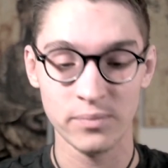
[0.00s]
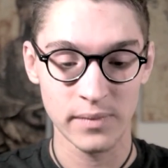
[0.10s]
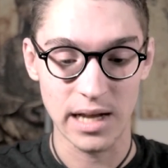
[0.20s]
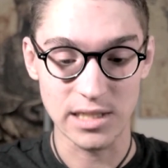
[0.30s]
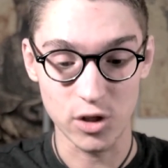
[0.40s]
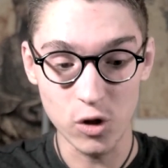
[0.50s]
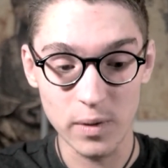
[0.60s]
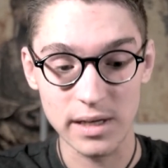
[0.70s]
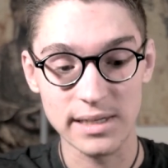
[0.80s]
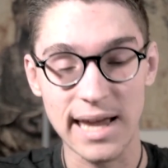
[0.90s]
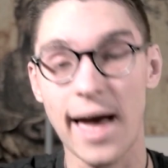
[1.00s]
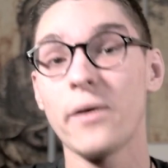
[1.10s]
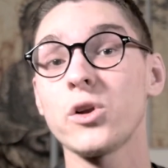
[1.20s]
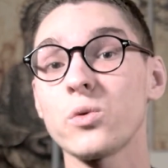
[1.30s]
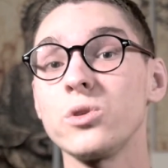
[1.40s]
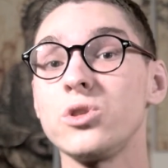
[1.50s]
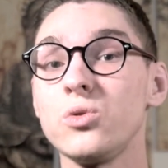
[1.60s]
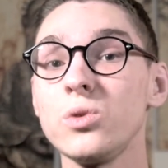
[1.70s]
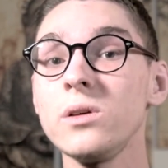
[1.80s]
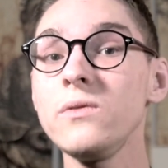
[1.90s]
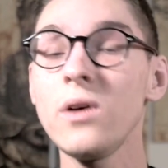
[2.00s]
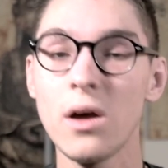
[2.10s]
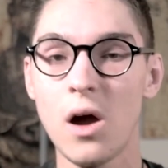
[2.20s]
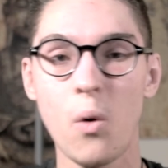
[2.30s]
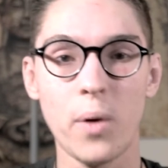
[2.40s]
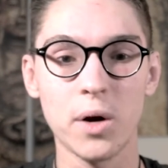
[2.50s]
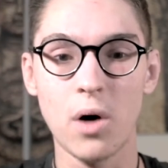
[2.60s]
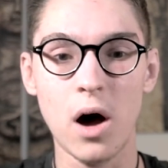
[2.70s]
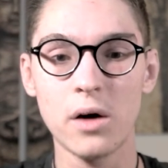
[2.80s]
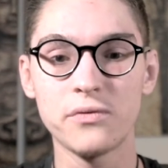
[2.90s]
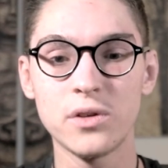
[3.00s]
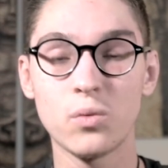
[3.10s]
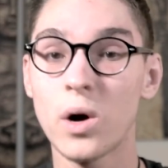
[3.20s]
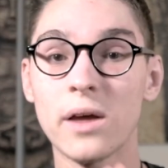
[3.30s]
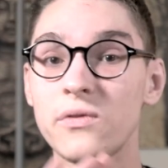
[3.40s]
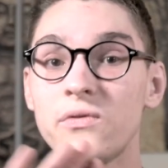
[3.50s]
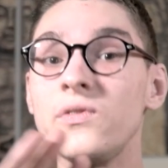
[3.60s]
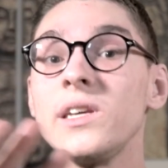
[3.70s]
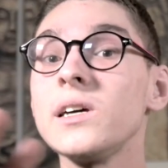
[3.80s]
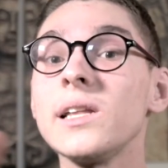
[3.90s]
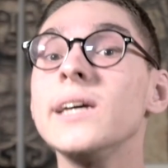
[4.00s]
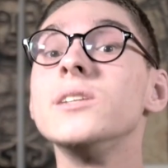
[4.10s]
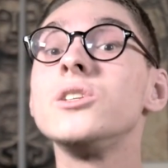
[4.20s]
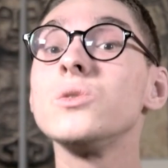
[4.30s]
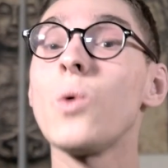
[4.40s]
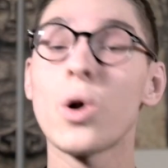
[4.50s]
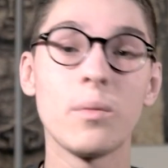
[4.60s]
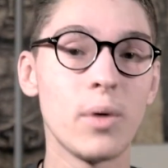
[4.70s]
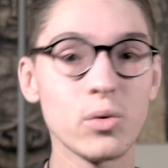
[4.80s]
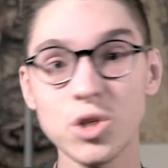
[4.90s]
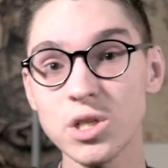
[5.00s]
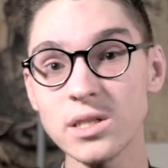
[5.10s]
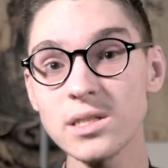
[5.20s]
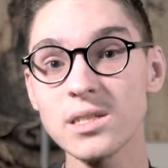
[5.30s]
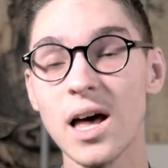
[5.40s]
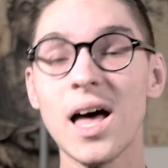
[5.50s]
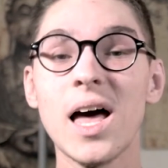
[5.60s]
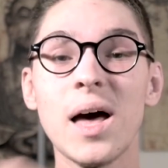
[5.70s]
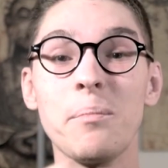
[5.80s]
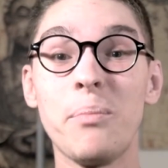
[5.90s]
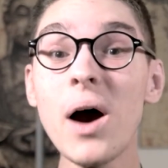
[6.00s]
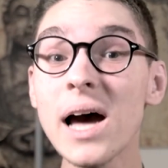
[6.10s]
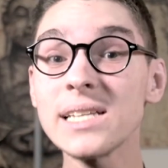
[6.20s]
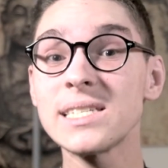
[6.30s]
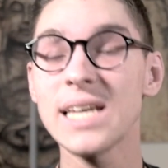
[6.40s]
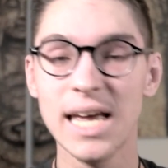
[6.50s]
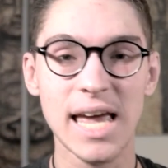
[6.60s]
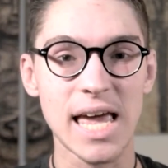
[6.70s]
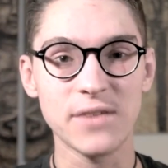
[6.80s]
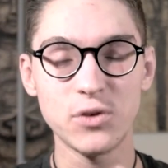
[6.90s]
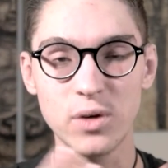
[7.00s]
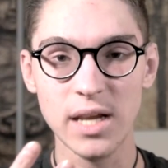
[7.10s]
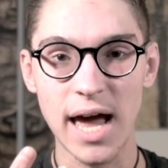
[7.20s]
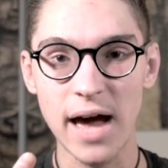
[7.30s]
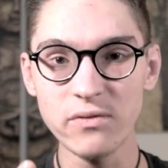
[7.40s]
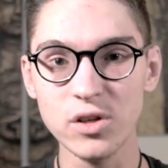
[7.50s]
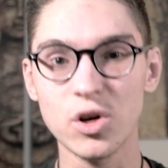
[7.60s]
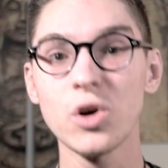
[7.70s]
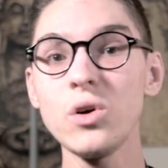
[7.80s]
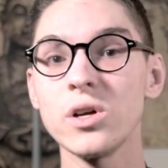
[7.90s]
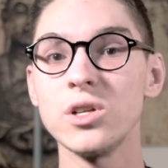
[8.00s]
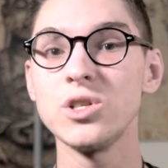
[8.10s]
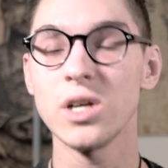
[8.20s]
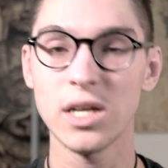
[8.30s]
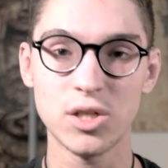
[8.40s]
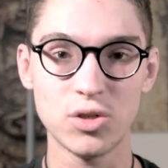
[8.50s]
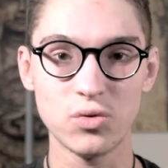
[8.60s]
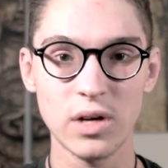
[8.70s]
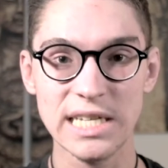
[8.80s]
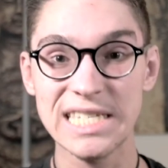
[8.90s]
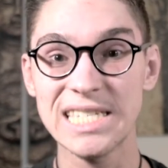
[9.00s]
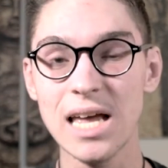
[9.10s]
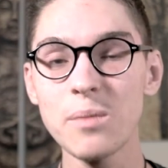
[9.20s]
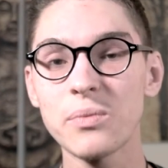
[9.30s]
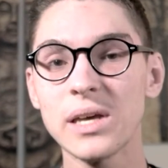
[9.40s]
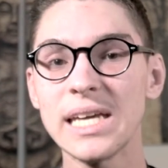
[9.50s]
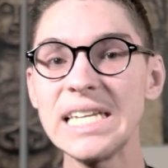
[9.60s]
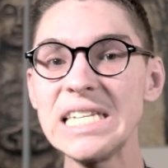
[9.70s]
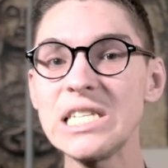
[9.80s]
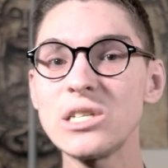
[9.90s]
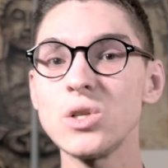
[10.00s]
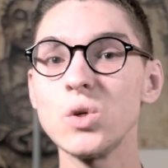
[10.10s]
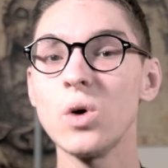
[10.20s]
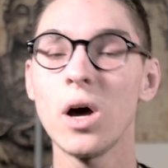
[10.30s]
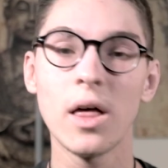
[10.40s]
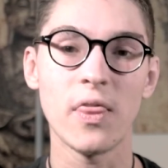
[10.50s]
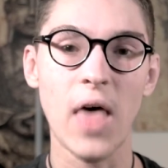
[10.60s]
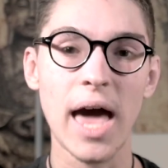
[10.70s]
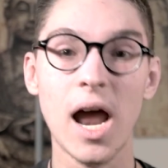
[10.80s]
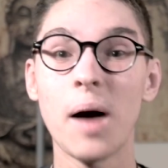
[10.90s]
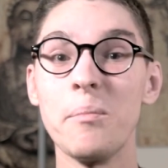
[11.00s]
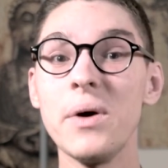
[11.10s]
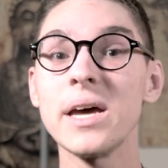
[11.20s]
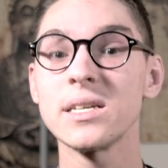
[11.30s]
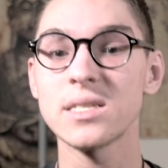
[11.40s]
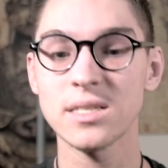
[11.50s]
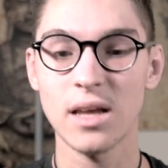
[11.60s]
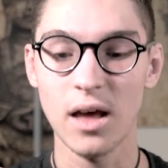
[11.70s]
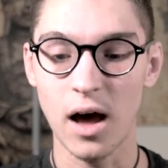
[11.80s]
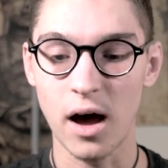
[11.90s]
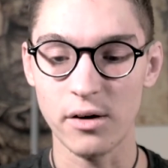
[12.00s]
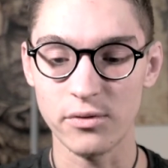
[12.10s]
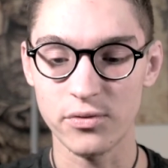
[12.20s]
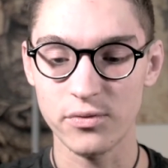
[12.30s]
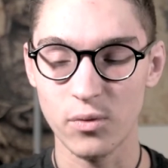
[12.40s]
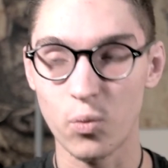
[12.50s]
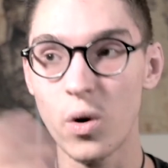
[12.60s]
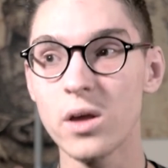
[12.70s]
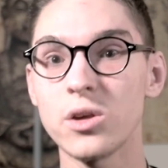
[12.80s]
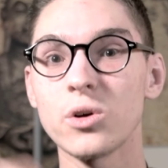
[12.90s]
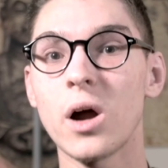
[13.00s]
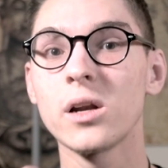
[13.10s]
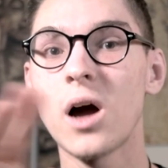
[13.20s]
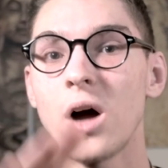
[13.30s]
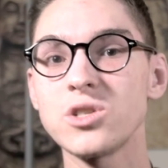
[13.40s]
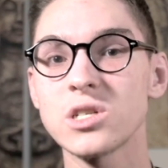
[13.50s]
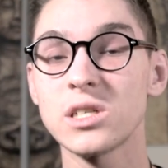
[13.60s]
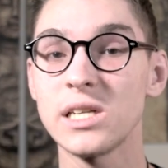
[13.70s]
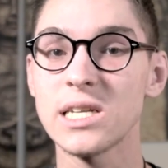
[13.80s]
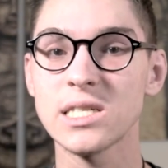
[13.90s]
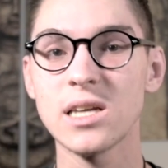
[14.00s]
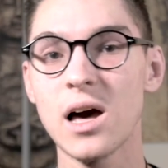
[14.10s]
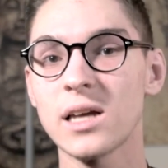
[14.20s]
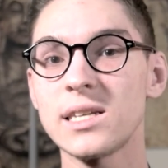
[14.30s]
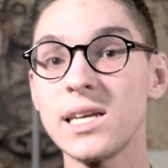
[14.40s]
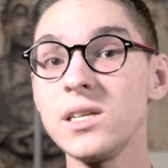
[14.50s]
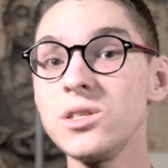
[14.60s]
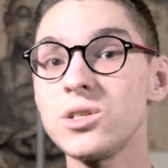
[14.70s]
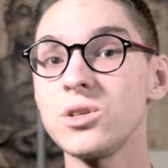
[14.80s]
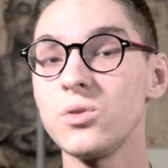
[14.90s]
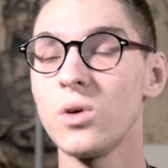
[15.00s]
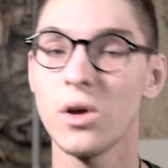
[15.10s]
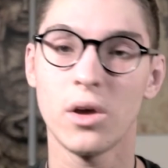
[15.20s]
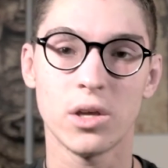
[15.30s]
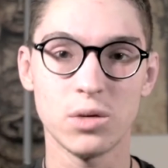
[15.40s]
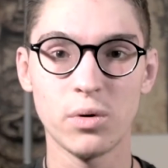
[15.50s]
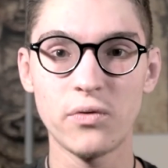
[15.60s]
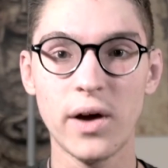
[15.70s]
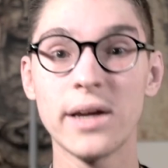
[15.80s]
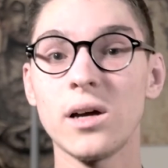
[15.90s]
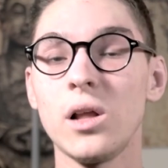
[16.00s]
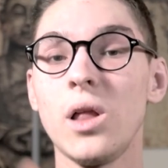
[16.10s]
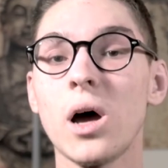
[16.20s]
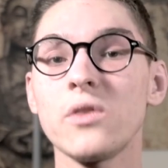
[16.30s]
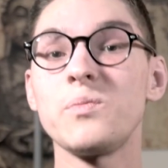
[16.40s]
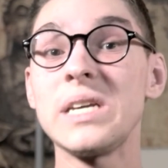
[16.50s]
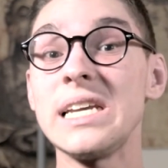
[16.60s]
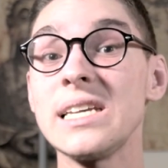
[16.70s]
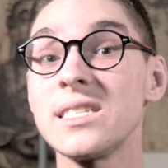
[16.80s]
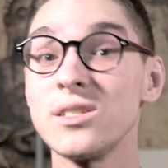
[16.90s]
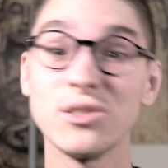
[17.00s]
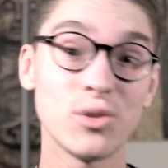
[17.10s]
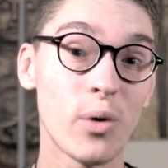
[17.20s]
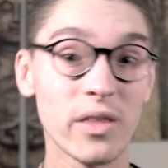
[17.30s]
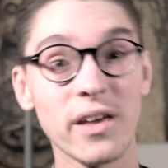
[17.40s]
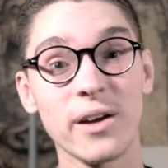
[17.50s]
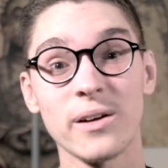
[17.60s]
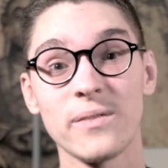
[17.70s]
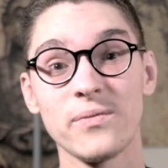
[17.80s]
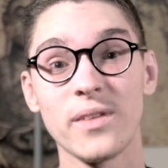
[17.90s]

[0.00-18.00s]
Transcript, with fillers: It's a little bit counterintuitive. We don't often want to feel into our emotions, but if you can have the courage to step into that abyss of what you're unconsciously sucked into, you will find a lot of peace and joy there.